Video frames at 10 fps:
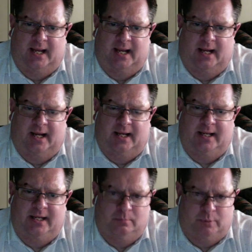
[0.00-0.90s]
uh,
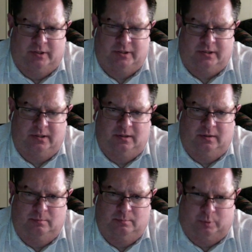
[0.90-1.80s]

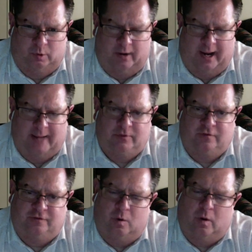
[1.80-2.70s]
in-person programs
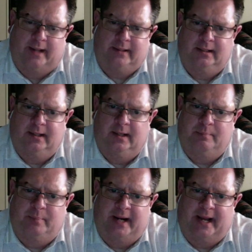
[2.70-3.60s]
for it
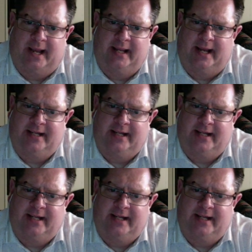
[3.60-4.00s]
but mm-hmm.